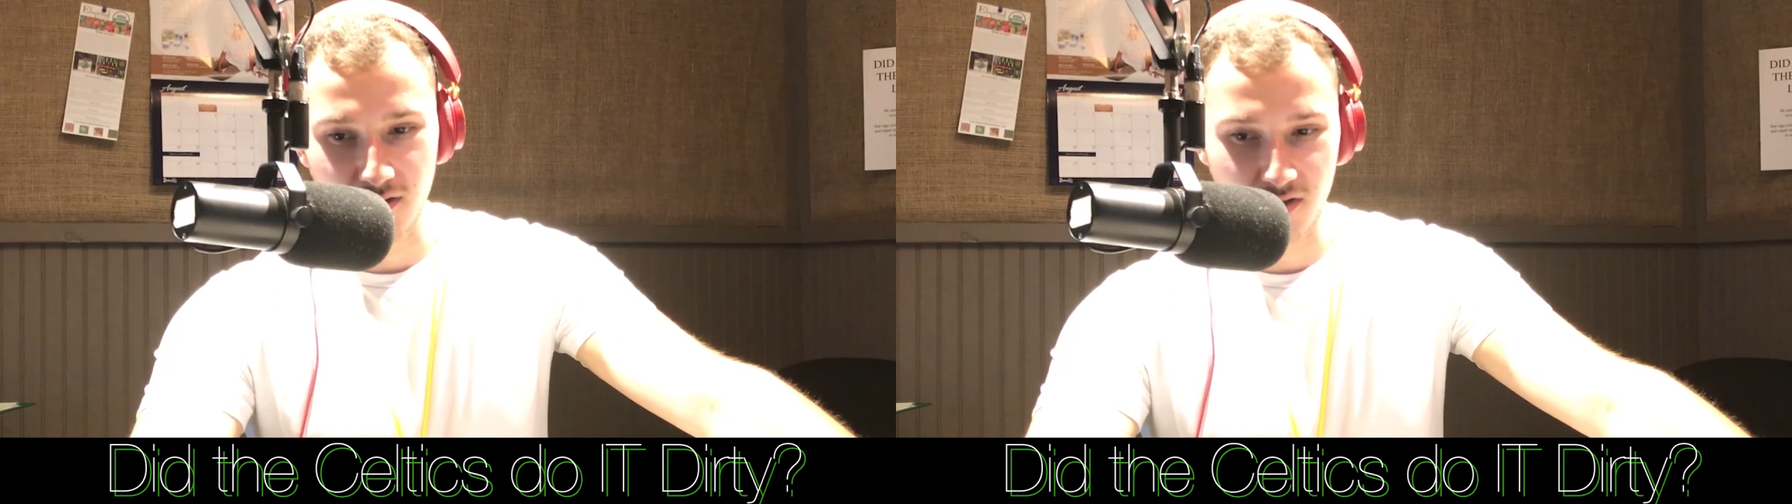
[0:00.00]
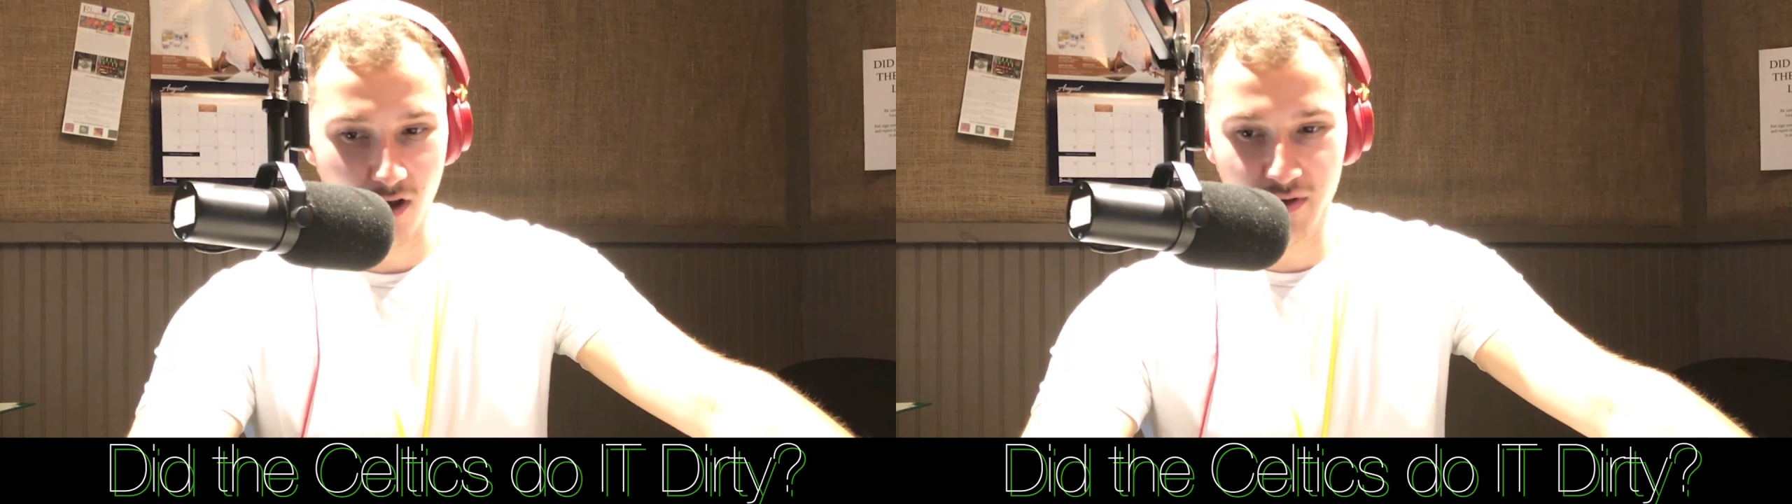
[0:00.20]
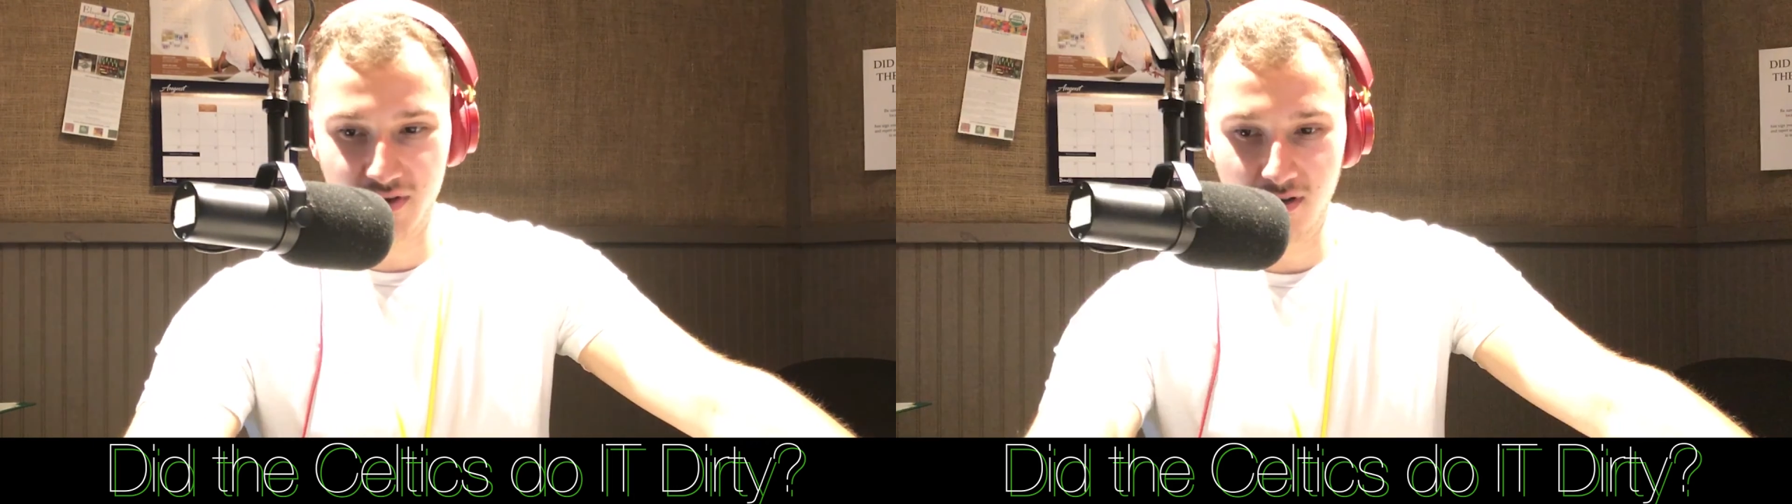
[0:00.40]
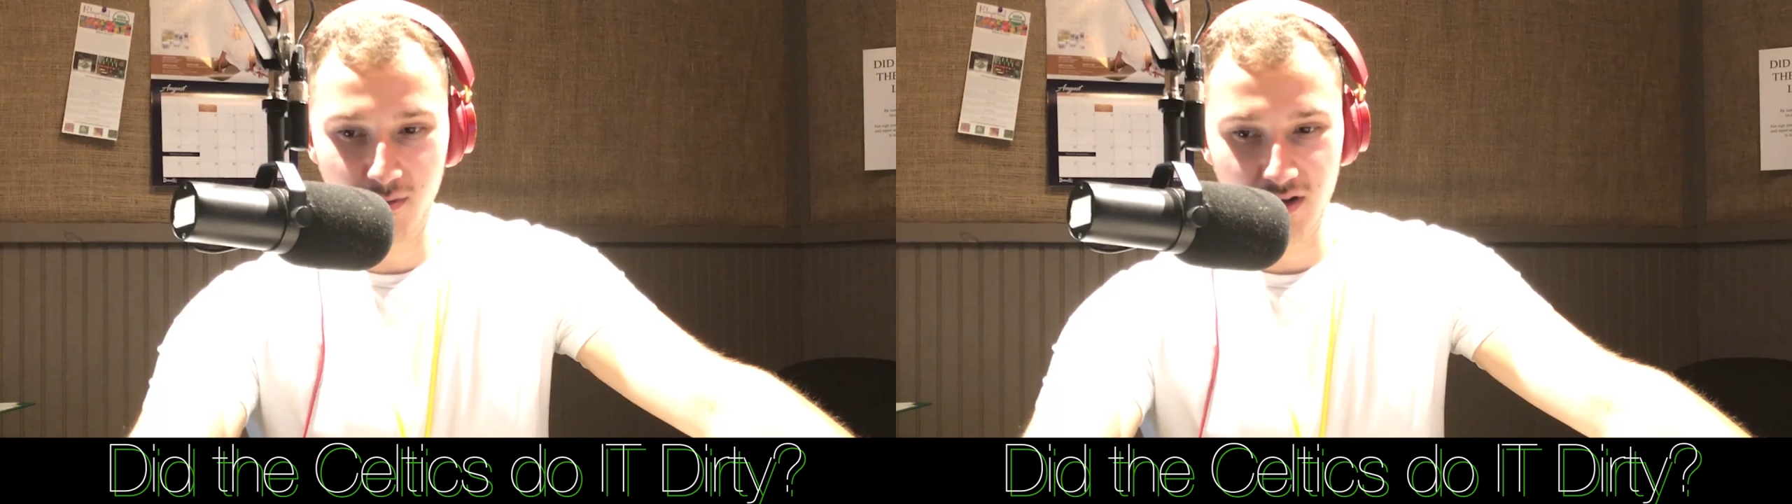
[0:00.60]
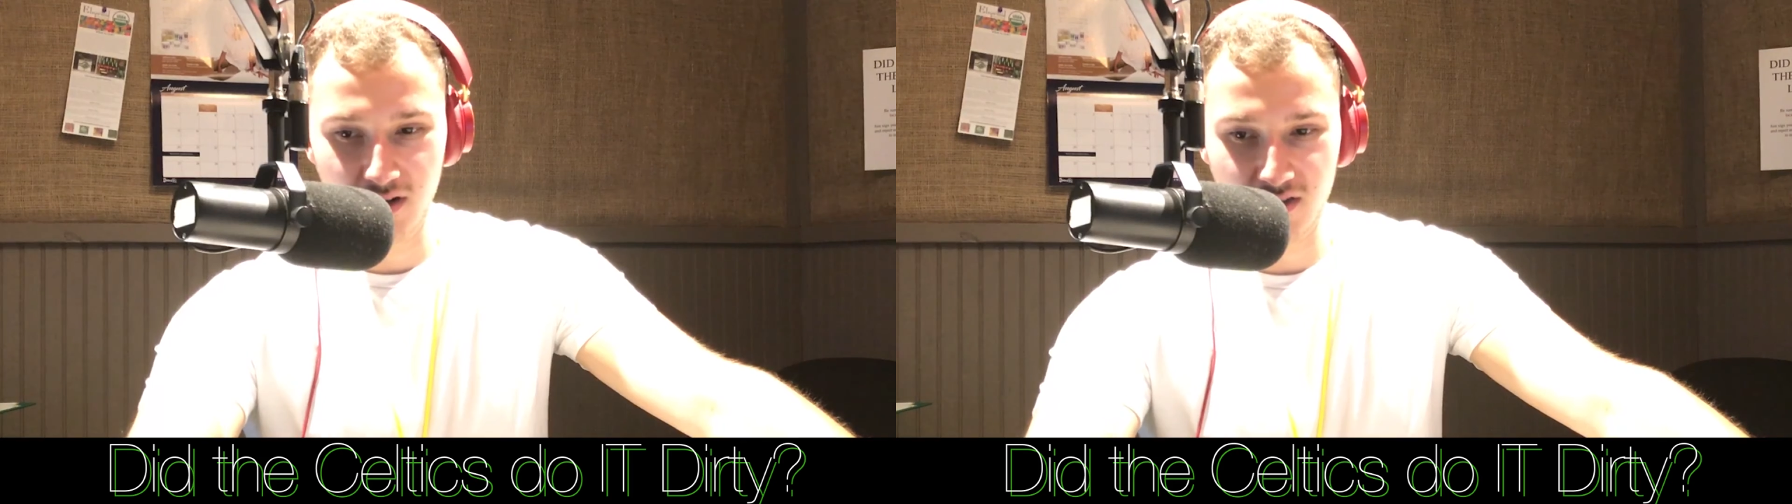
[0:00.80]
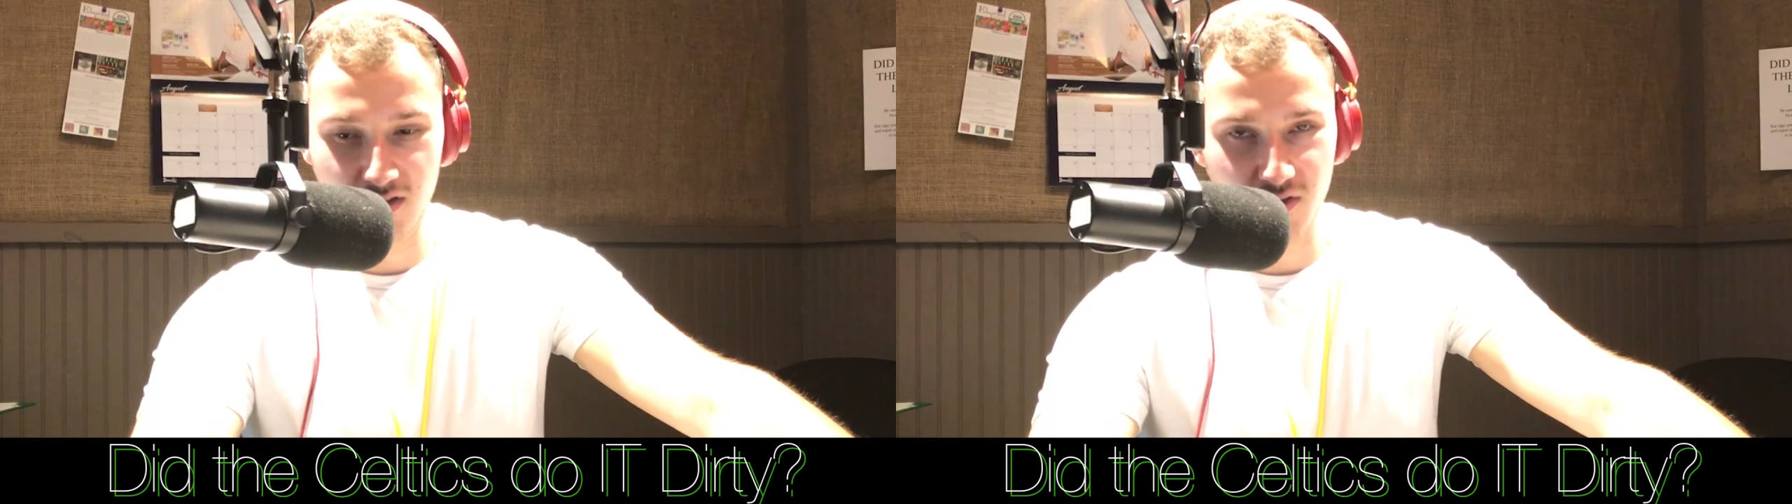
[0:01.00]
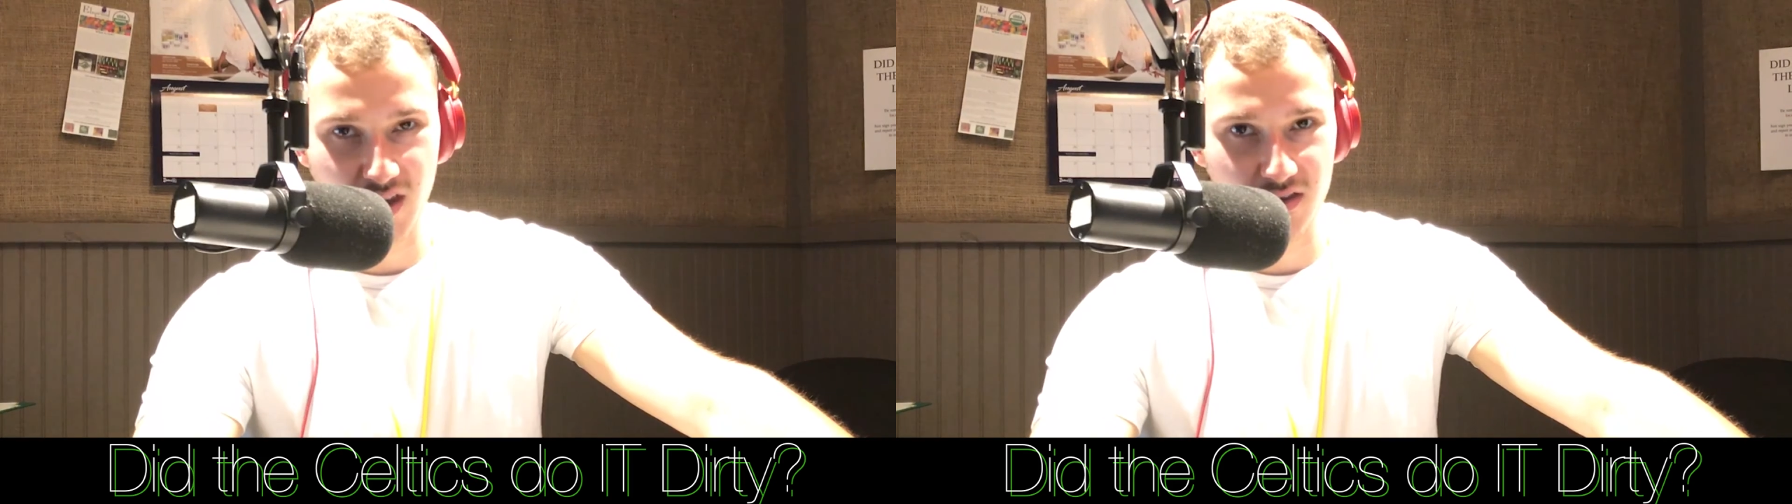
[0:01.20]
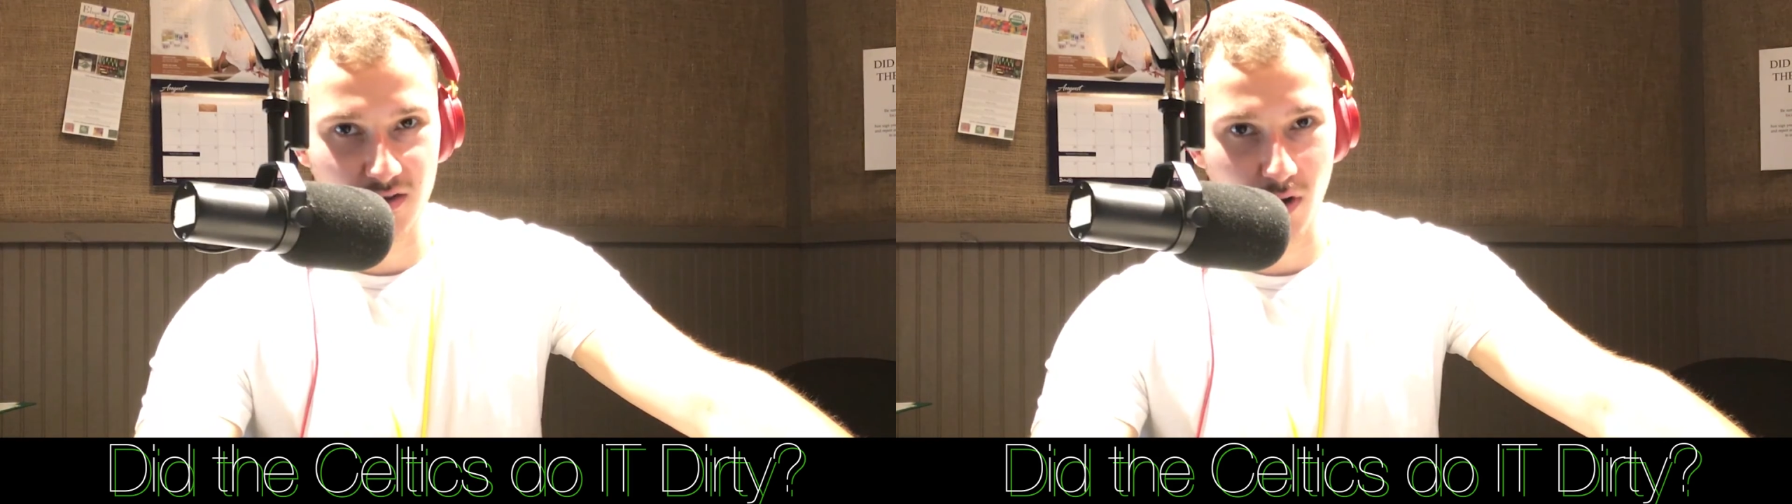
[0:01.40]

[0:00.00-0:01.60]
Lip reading: There's always going to be an excuse as to